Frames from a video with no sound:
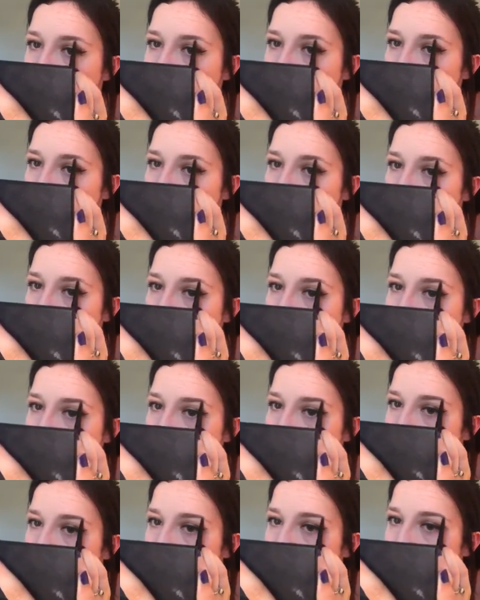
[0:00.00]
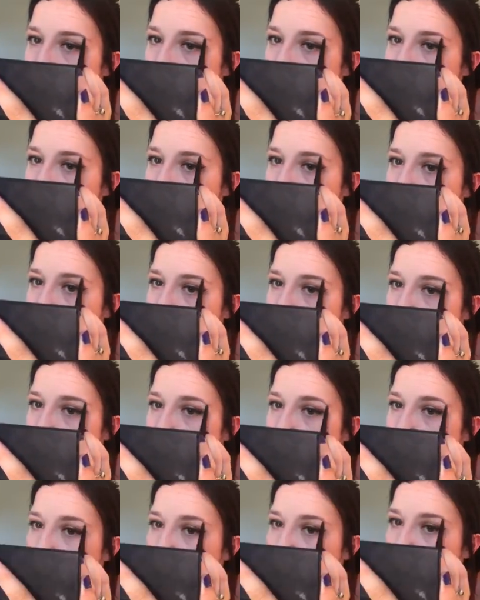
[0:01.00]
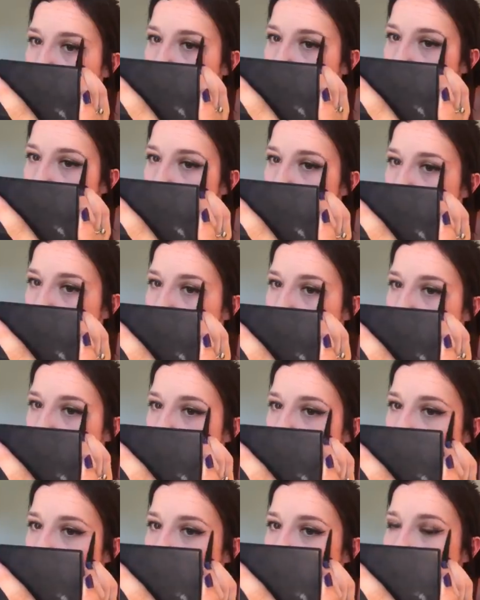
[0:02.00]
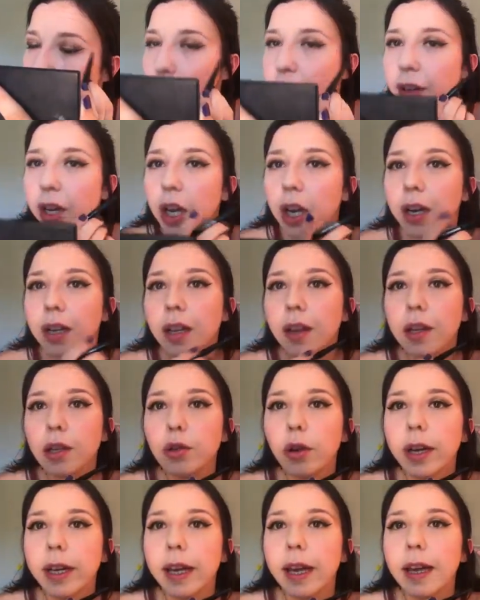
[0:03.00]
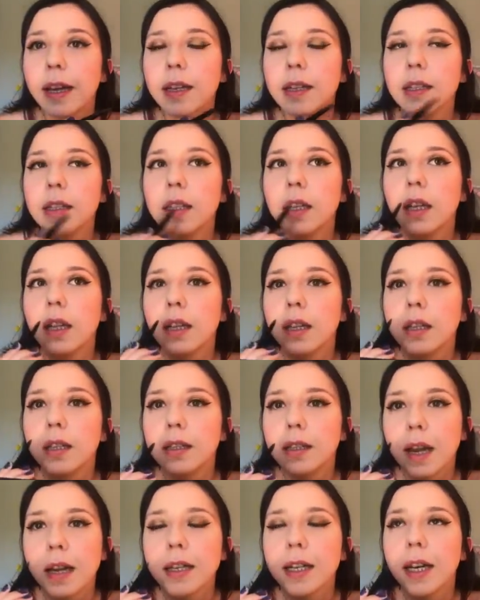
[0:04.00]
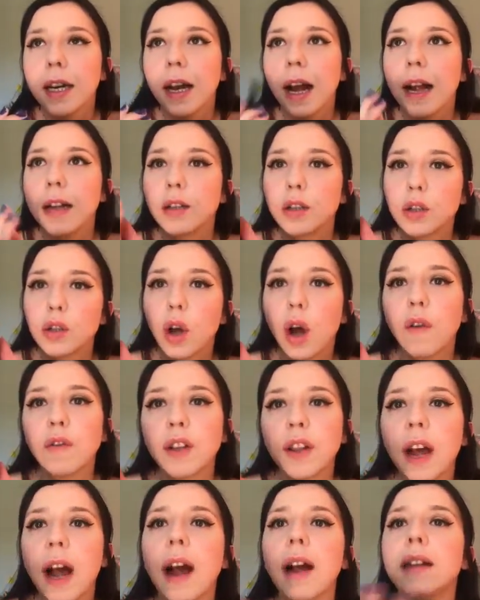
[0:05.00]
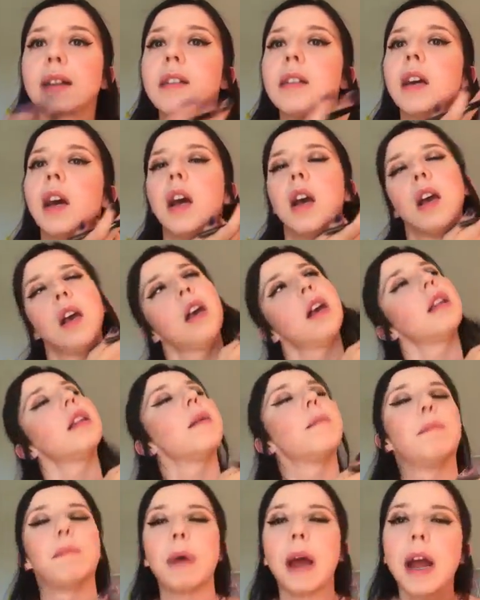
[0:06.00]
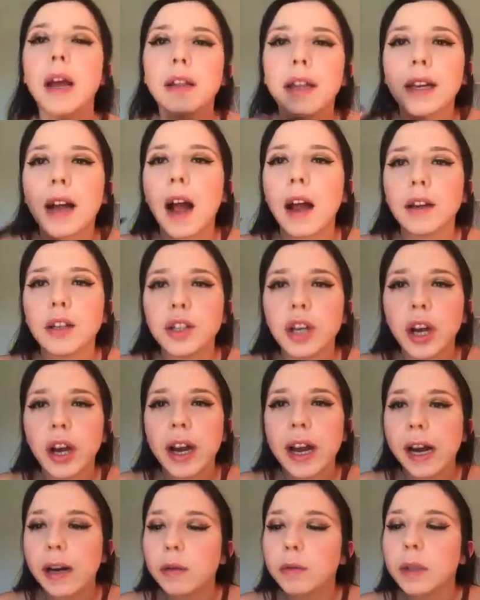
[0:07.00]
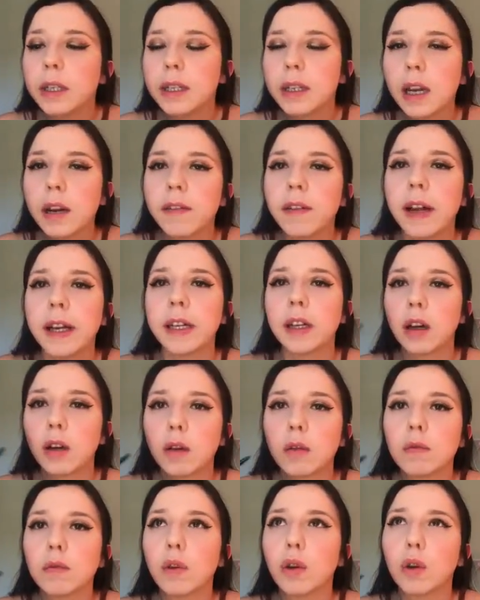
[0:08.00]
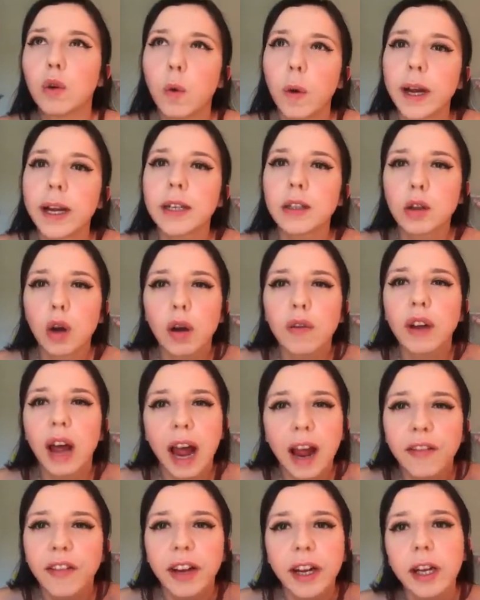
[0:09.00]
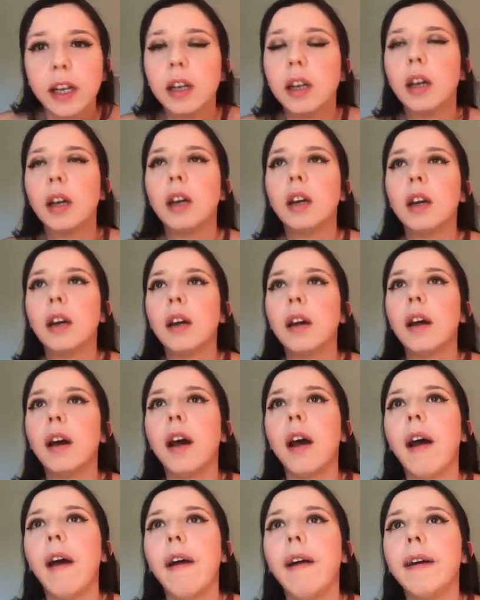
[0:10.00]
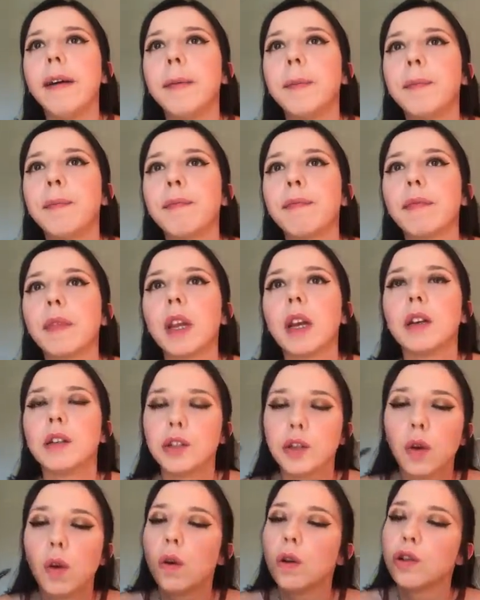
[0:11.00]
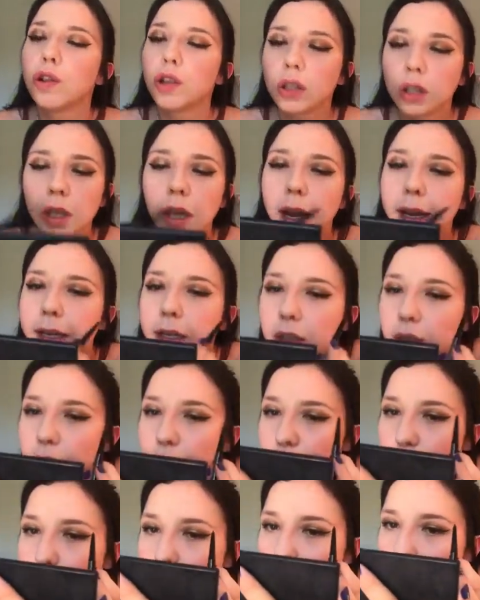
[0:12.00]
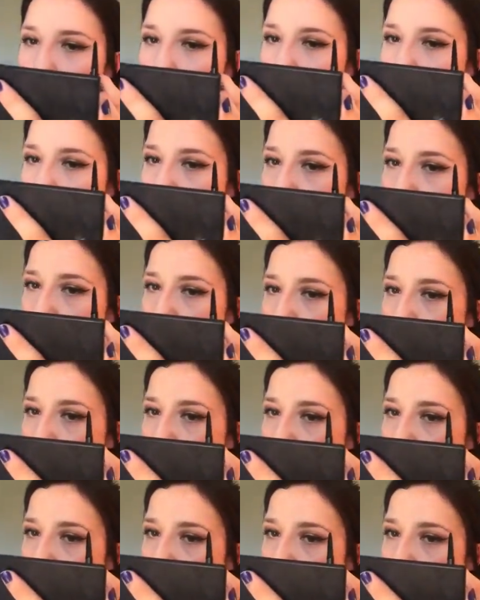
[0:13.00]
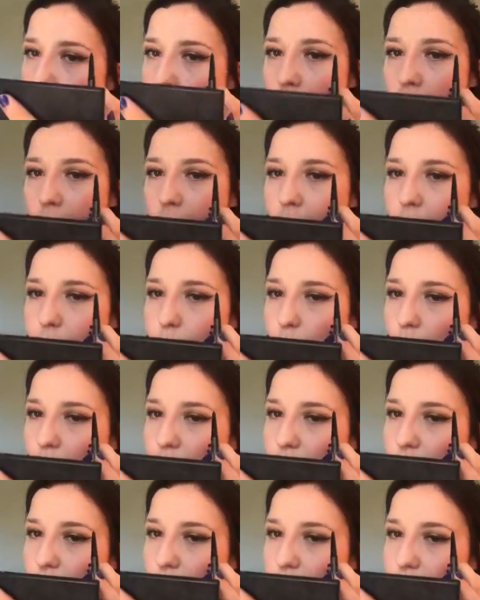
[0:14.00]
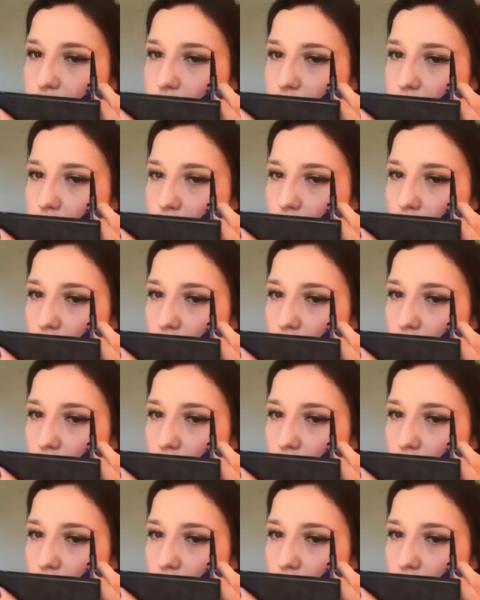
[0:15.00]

And as you know, I'm not the best eyebrows, but I've learned that the trick is the steadier and softer the hand, the better they kind of turn out instead of like going sort of heavy. So just light strokes is what I've learned,